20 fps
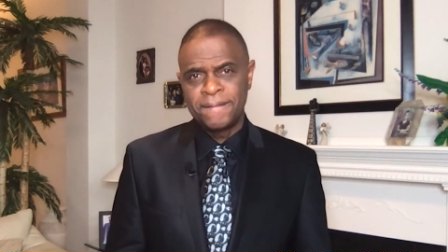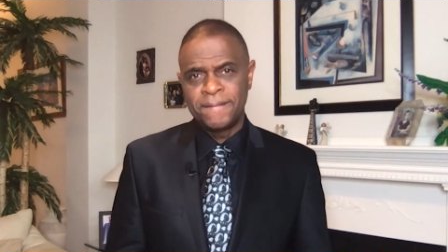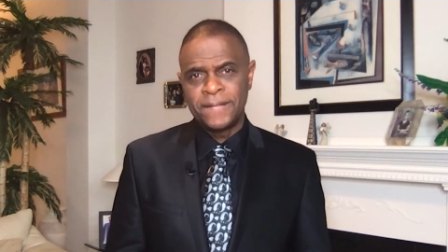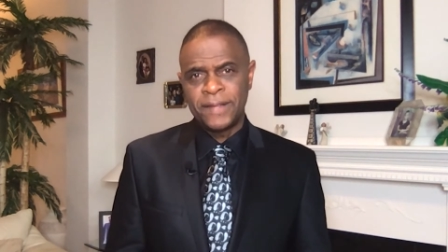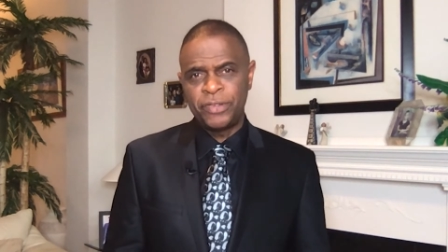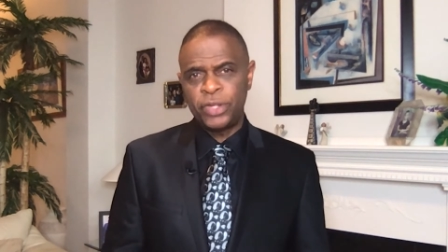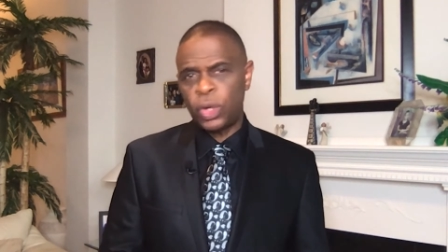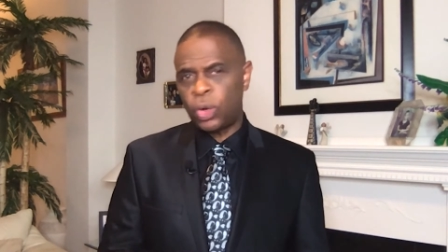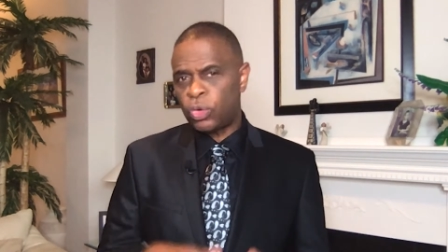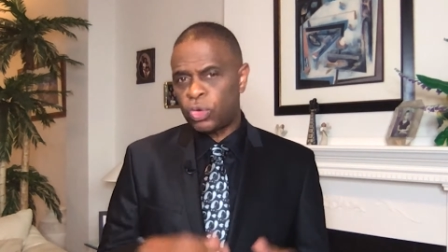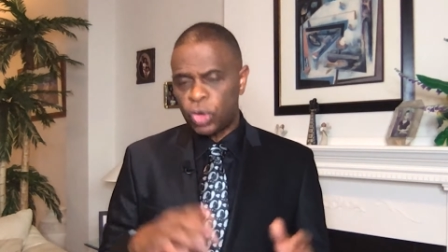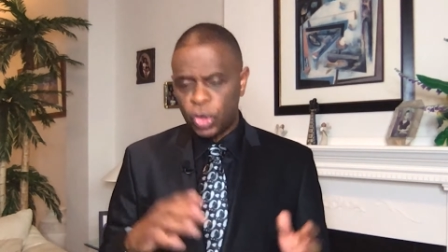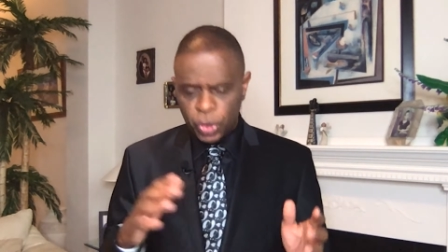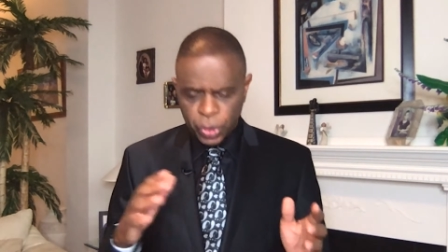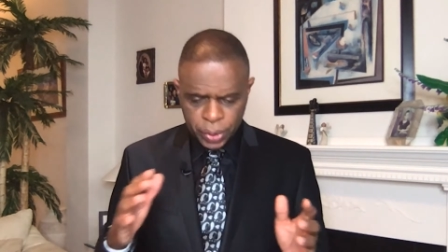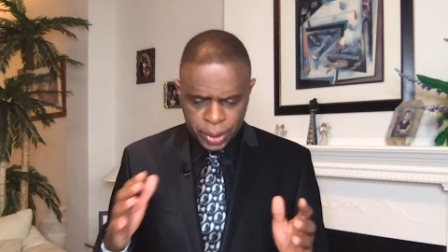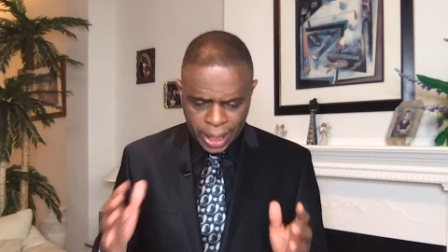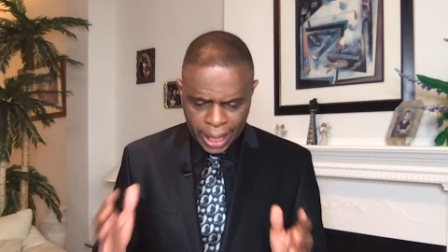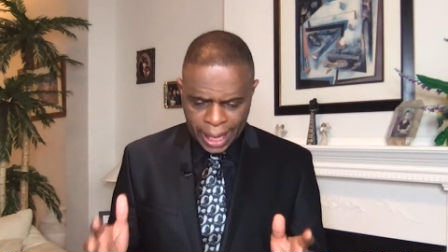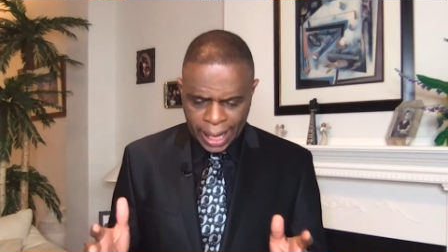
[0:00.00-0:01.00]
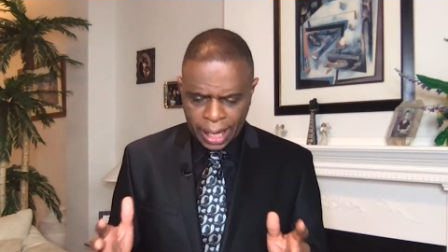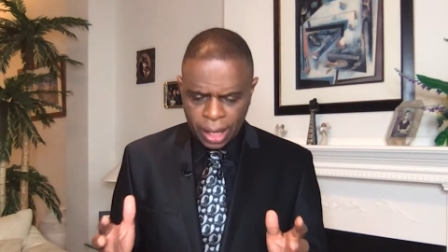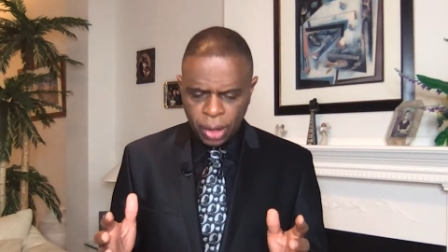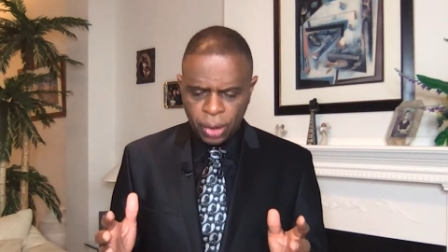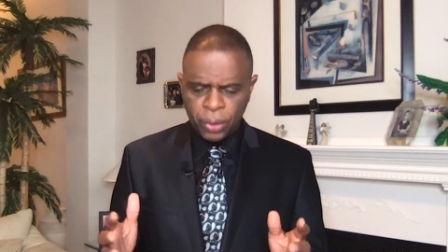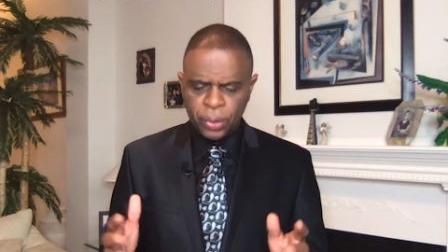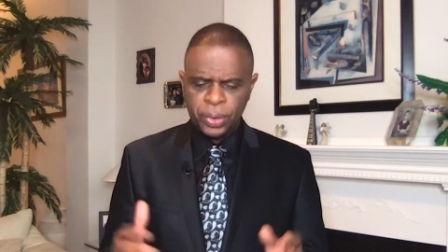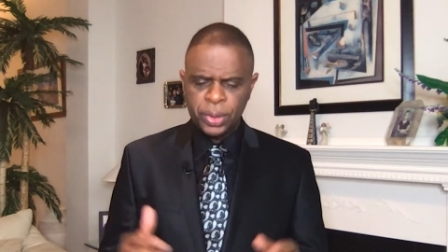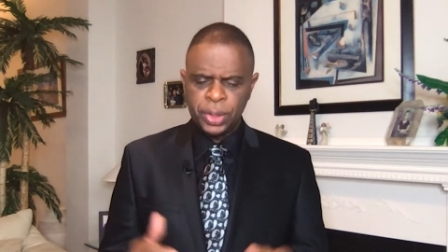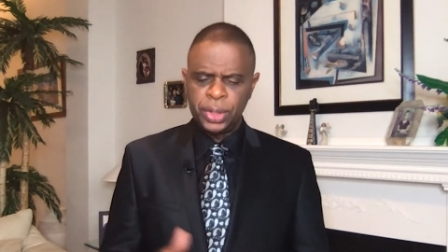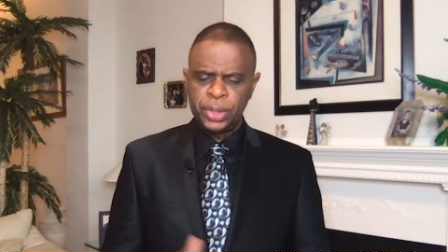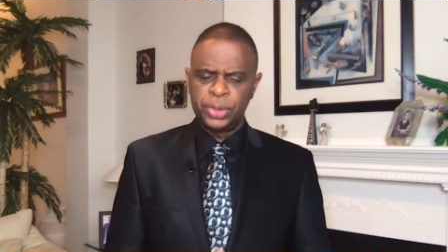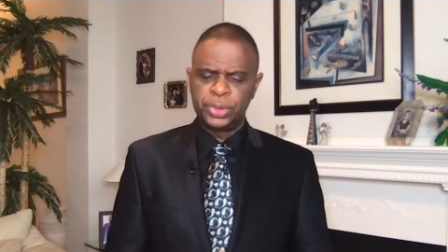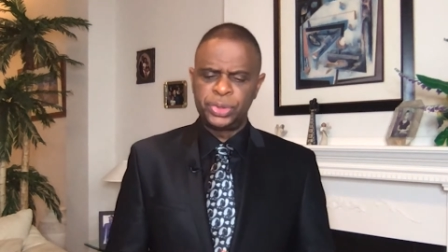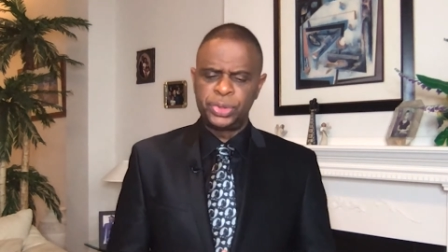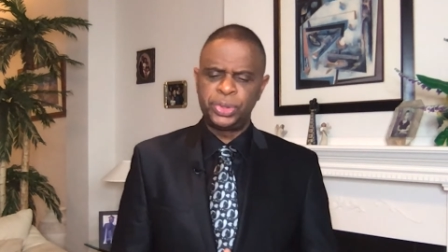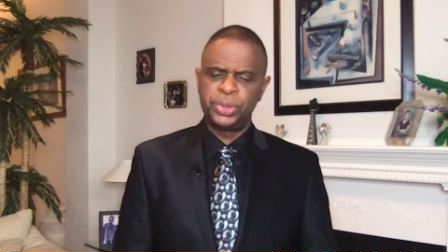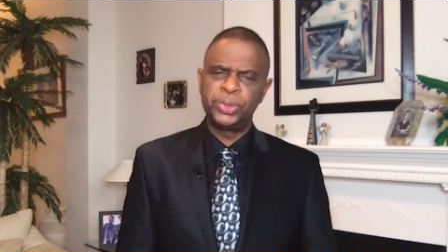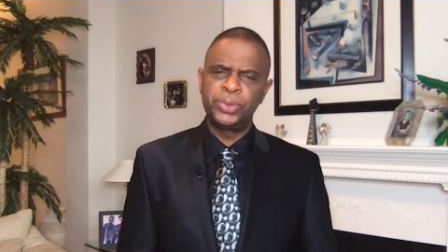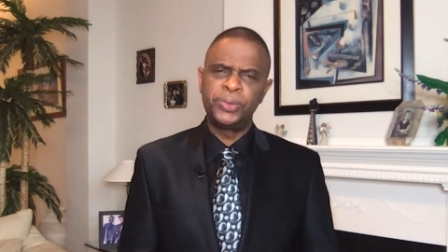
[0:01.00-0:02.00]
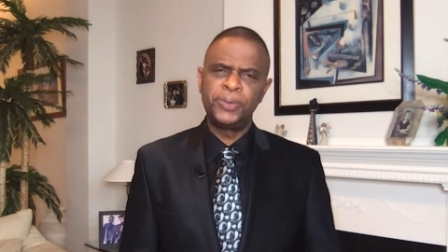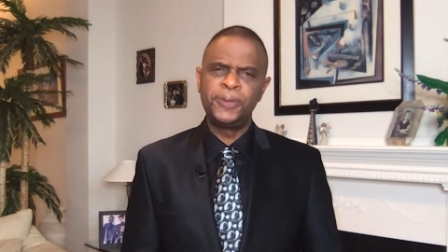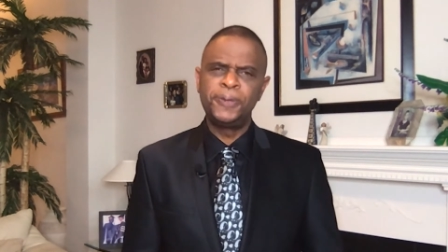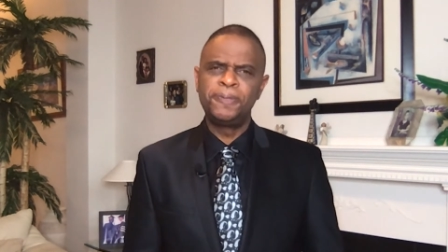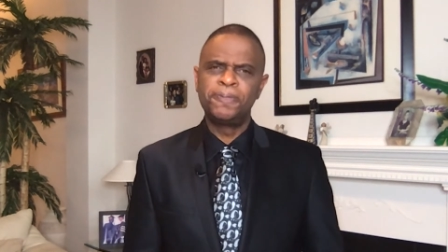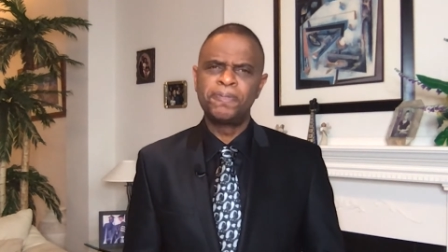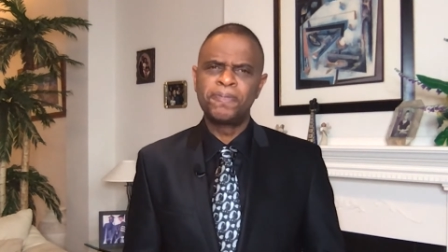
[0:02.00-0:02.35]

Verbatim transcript: if you don't learn how to